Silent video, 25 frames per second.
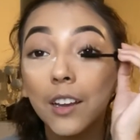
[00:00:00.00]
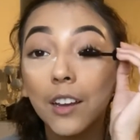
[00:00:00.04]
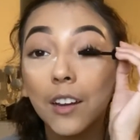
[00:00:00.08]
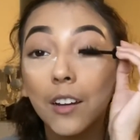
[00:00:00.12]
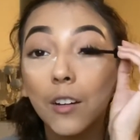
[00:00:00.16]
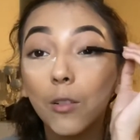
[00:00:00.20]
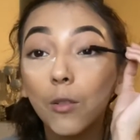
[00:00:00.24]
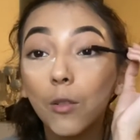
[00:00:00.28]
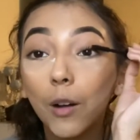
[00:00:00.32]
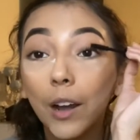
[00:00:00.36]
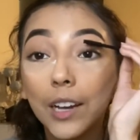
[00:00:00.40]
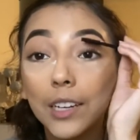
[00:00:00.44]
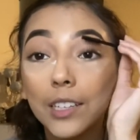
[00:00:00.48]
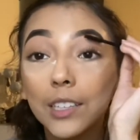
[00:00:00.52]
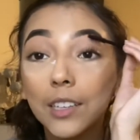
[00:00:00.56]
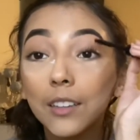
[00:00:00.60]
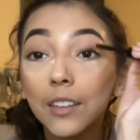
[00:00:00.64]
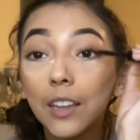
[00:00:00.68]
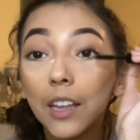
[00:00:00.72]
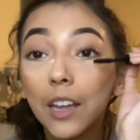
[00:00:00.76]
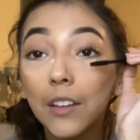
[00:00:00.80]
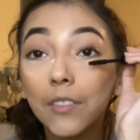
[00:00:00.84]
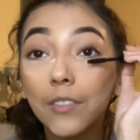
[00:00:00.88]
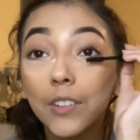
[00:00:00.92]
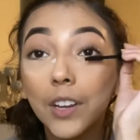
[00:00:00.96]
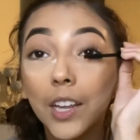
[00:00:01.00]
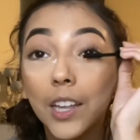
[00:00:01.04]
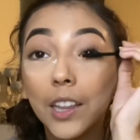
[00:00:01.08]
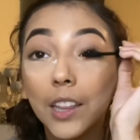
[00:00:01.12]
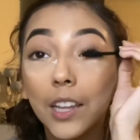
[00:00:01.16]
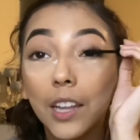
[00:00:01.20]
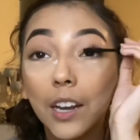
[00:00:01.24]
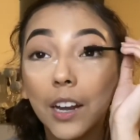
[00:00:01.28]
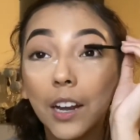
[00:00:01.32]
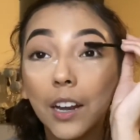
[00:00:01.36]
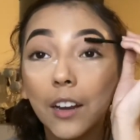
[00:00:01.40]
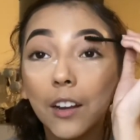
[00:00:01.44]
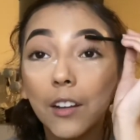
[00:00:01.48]
right to left, and
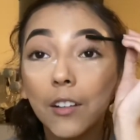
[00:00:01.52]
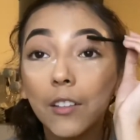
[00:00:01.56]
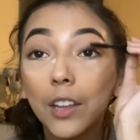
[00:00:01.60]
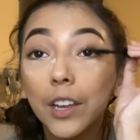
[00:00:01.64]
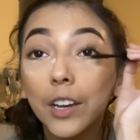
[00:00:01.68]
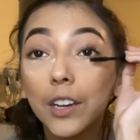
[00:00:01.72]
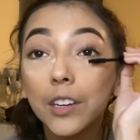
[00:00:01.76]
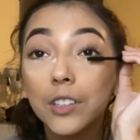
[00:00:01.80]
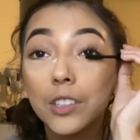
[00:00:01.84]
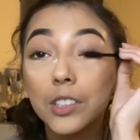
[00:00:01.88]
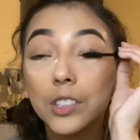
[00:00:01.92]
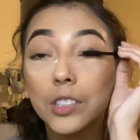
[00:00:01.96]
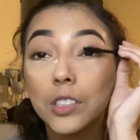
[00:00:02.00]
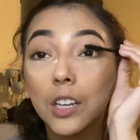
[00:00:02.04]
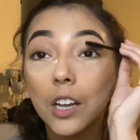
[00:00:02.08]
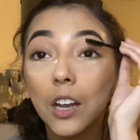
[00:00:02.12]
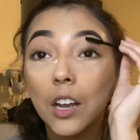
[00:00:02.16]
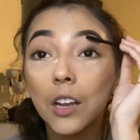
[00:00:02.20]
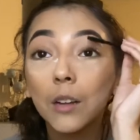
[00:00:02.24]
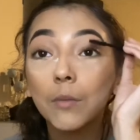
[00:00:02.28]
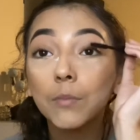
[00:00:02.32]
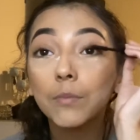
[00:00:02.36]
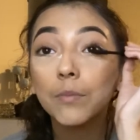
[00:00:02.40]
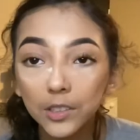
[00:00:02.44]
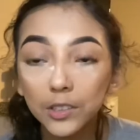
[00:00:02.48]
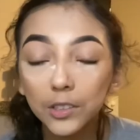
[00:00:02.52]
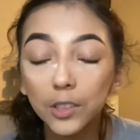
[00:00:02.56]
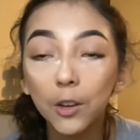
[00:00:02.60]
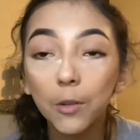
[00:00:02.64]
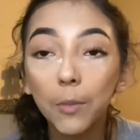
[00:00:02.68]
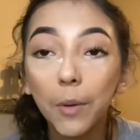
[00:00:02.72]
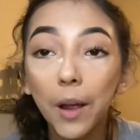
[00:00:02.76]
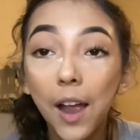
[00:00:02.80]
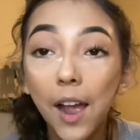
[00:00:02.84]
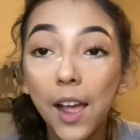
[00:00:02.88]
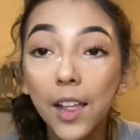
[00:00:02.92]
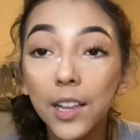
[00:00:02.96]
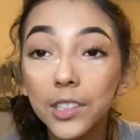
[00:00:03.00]
then I go like just up. So
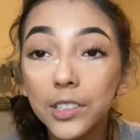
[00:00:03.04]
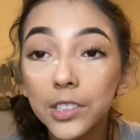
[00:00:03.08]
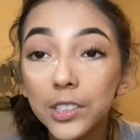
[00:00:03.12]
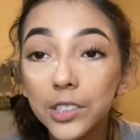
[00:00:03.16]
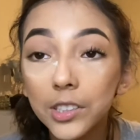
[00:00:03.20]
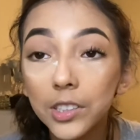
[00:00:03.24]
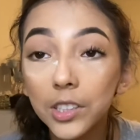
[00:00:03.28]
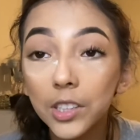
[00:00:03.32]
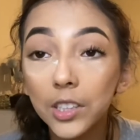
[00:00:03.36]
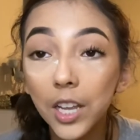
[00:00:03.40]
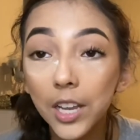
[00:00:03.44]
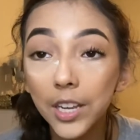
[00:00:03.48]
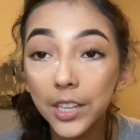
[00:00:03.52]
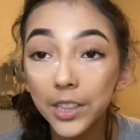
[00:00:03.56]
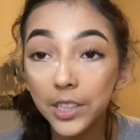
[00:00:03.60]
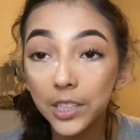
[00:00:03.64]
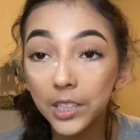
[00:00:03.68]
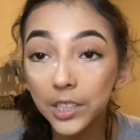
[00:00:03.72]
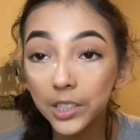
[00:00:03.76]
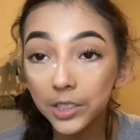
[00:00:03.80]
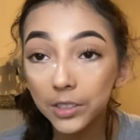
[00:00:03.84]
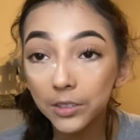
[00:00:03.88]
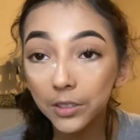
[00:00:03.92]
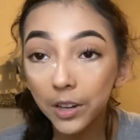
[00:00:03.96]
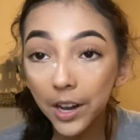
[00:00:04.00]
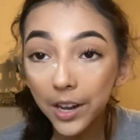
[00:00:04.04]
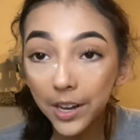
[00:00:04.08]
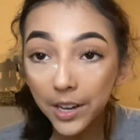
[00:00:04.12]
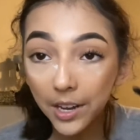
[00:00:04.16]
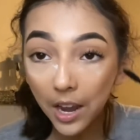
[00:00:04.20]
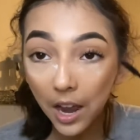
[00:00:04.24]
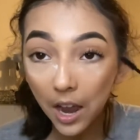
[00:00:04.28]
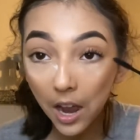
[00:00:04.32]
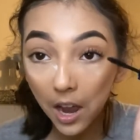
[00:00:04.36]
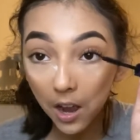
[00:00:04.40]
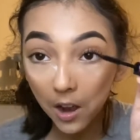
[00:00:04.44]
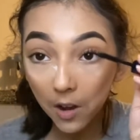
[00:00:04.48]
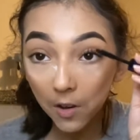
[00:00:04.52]
my eyelashes look like this right
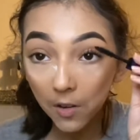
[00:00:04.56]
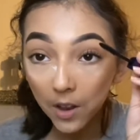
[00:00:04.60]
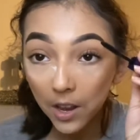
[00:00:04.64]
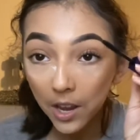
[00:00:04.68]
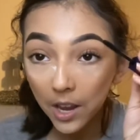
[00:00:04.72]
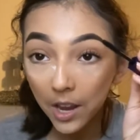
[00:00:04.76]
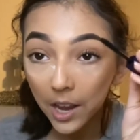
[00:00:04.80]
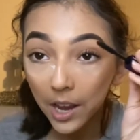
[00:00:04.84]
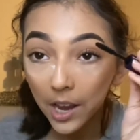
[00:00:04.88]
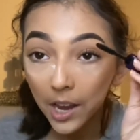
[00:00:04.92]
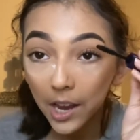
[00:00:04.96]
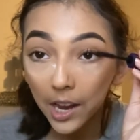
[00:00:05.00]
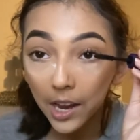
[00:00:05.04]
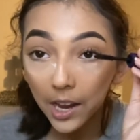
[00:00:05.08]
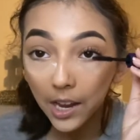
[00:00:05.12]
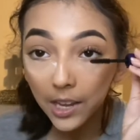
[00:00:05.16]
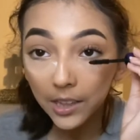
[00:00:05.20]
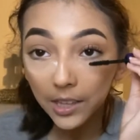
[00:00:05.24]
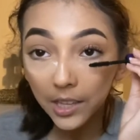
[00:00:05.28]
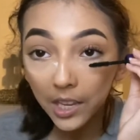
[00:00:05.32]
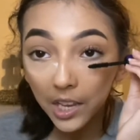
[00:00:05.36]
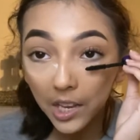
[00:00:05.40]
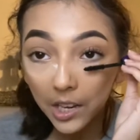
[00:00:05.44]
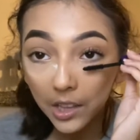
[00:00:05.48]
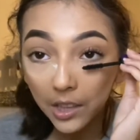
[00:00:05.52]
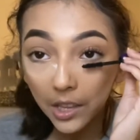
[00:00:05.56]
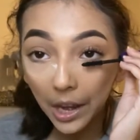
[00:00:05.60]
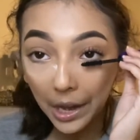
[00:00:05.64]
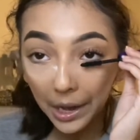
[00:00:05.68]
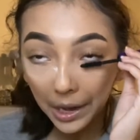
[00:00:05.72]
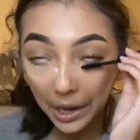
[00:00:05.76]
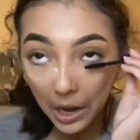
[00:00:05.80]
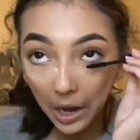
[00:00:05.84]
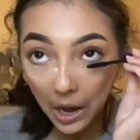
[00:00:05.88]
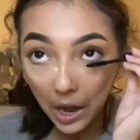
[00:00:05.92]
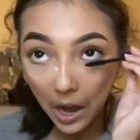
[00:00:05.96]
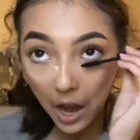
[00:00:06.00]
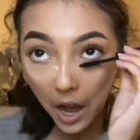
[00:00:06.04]
now, and then
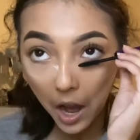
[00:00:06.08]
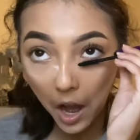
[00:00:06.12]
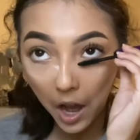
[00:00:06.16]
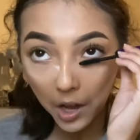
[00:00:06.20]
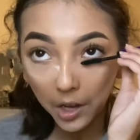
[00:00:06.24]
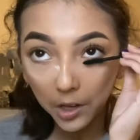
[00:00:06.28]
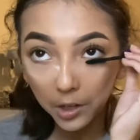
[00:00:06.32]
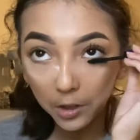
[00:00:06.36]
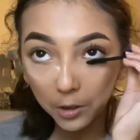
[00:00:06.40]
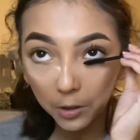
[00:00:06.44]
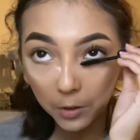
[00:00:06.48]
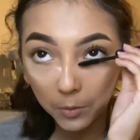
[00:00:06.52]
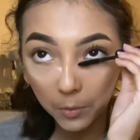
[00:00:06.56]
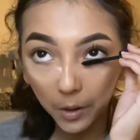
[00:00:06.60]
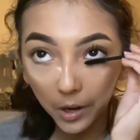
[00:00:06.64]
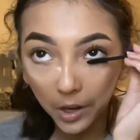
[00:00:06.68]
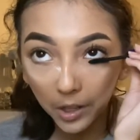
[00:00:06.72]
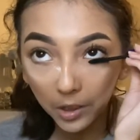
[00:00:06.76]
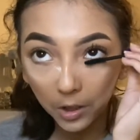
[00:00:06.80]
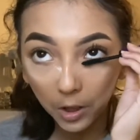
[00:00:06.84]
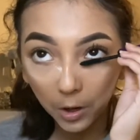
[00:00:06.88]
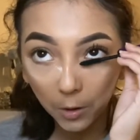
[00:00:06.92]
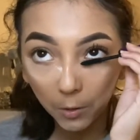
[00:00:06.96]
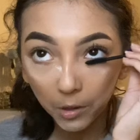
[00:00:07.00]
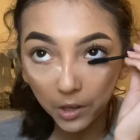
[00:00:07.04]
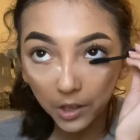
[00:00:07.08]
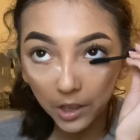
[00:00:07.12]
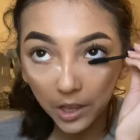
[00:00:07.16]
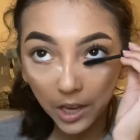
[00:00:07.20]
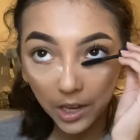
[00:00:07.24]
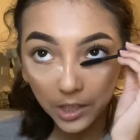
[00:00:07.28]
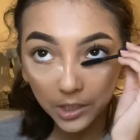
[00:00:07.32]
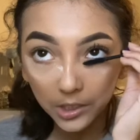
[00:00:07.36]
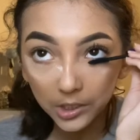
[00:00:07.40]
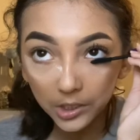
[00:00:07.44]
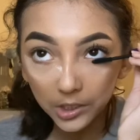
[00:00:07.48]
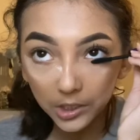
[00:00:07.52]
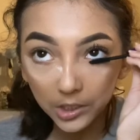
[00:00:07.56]
like I do my lower
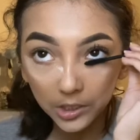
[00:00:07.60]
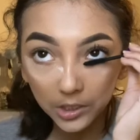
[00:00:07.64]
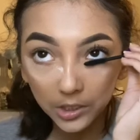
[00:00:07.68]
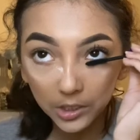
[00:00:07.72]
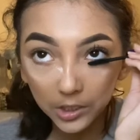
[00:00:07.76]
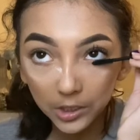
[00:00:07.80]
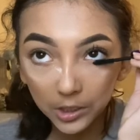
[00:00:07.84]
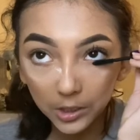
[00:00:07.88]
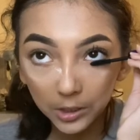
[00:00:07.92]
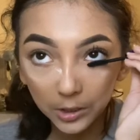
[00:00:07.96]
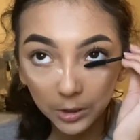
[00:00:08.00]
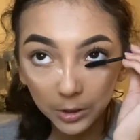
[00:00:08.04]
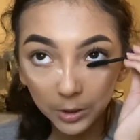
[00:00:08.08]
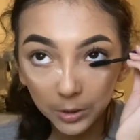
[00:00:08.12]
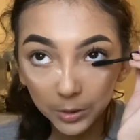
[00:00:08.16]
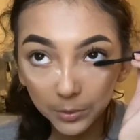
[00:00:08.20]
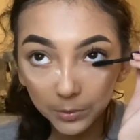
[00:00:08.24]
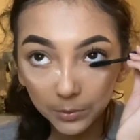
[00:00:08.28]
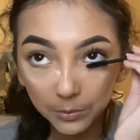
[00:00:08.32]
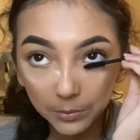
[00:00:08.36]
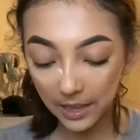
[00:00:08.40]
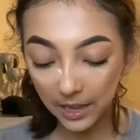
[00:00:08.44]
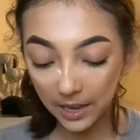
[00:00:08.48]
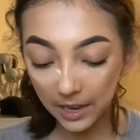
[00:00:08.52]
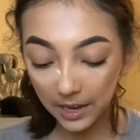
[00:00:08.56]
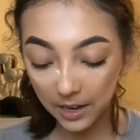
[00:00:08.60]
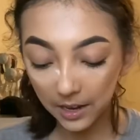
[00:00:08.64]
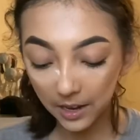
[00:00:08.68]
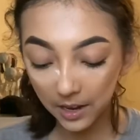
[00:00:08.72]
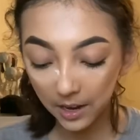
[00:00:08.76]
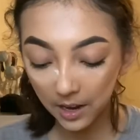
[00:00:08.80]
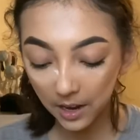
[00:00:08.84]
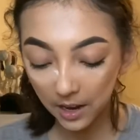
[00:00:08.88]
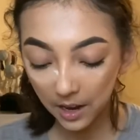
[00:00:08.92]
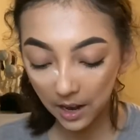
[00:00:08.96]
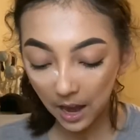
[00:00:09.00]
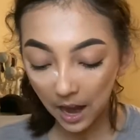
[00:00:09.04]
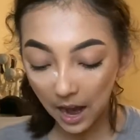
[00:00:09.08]
lashes too. And
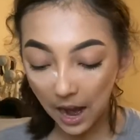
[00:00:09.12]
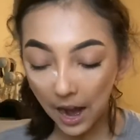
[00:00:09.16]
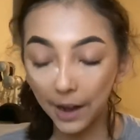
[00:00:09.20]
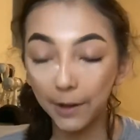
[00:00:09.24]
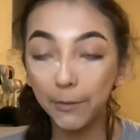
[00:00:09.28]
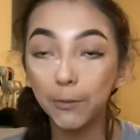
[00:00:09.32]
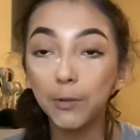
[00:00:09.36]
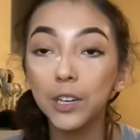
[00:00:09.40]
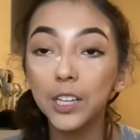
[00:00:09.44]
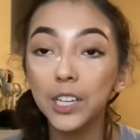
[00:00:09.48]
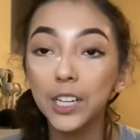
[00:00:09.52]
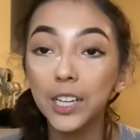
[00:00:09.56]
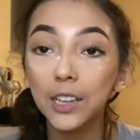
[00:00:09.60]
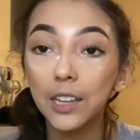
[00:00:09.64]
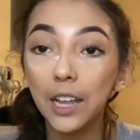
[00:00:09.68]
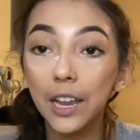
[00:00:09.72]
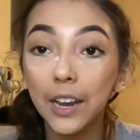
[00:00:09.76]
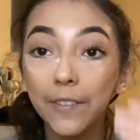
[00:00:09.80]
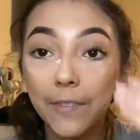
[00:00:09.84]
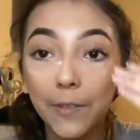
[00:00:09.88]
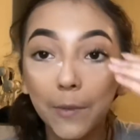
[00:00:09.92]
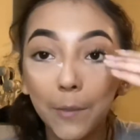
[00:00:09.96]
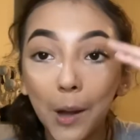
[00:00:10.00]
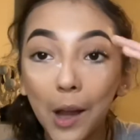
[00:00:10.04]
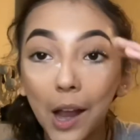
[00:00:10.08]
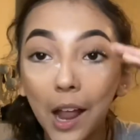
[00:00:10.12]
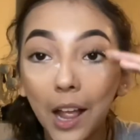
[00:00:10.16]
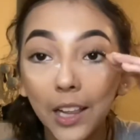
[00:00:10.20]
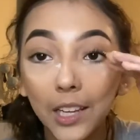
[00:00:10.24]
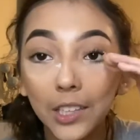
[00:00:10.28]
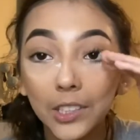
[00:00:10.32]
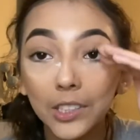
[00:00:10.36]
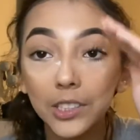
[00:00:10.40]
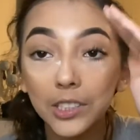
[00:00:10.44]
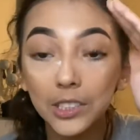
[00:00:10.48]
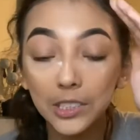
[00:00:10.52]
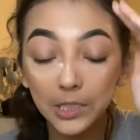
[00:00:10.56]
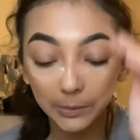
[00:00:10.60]
I really like for my
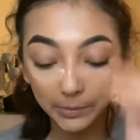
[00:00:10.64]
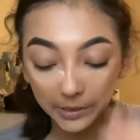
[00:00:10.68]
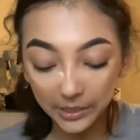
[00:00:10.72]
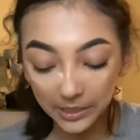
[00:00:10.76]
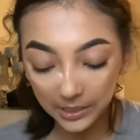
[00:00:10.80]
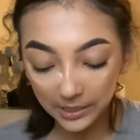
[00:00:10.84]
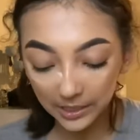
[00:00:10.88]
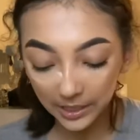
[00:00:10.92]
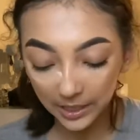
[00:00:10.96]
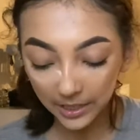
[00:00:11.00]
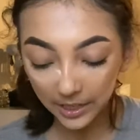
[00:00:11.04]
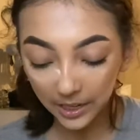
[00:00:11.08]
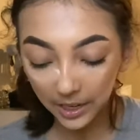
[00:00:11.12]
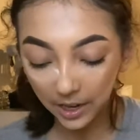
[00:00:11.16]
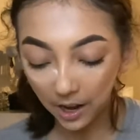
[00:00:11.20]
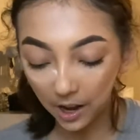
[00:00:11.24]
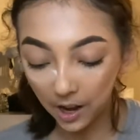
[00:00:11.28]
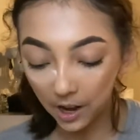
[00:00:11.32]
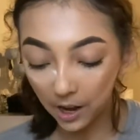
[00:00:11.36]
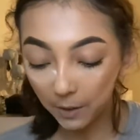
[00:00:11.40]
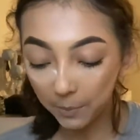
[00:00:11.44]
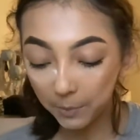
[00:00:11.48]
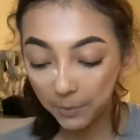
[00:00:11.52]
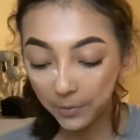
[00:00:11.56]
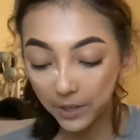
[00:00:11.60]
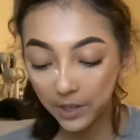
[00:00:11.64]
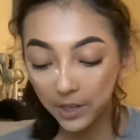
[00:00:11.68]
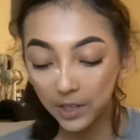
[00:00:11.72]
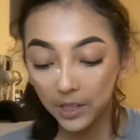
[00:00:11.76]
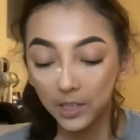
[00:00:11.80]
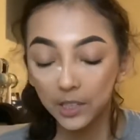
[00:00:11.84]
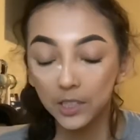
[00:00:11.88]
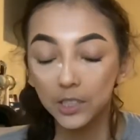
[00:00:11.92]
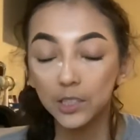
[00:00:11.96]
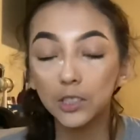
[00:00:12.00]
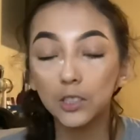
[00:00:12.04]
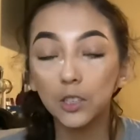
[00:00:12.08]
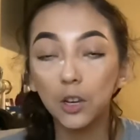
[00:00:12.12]
eyelashes to be standing up,
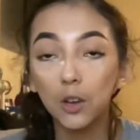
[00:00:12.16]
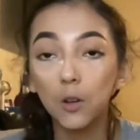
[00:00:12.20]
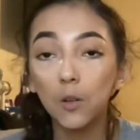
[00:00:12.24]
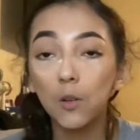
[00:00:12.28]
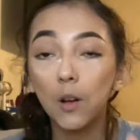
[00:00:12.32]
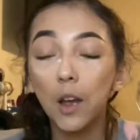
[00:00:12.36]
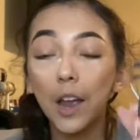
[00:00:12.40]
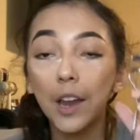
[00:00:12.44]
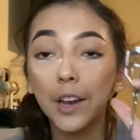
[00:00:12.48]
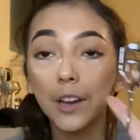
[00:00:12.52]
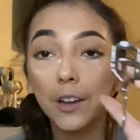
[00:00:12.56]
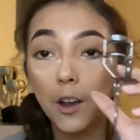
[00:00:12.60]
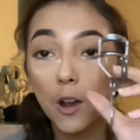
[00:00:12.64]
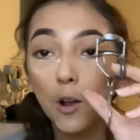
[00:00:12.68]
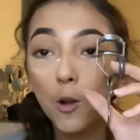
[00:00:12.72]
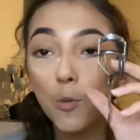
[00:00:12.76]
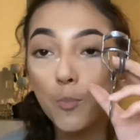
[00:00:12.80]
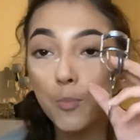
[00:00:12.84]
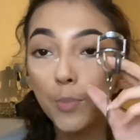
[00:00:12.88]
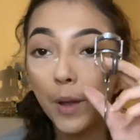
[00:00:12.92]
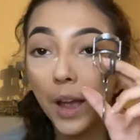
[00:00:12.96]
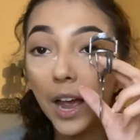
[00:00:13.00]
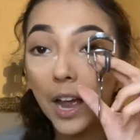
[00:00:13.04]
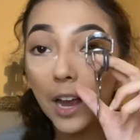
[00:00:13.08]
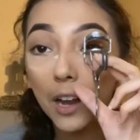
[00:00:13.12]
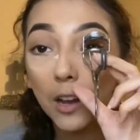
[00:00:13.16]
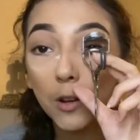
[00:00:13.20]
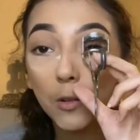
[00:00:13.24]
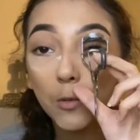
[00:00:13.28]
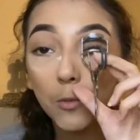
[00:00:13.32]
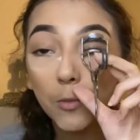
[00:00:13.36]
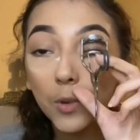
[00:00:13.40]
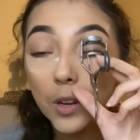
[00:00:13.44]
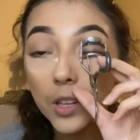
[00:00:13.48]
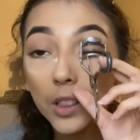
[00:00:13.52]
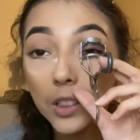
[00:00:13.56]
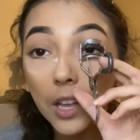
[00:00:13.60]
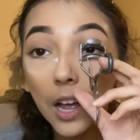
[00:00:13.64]
so I go back
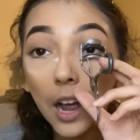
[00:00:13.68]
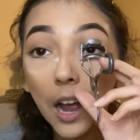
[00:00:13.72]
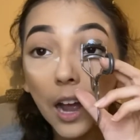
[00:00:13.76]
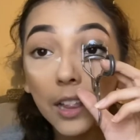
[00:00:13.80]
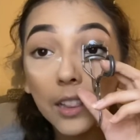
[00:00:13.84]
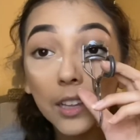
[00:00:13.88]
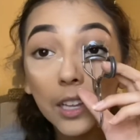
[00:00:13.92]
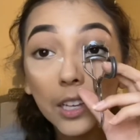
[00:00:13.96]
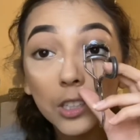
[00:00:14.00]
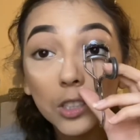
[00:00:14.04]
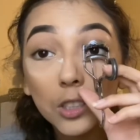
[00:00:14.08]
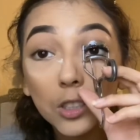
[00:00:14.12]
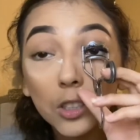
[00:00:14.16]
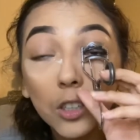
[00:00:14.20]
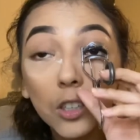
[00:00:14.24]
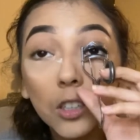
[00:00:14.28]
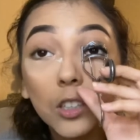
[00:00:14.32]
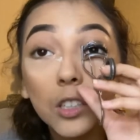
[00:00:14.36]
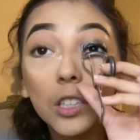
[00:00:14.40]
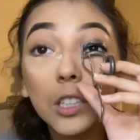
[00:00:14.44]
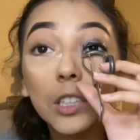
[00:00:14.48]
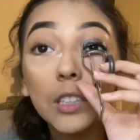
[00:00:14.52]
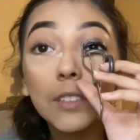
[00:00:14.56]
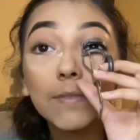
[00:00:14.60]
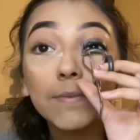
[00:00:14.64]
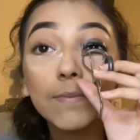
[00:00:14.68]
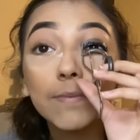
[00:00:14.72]
with the eyelash curler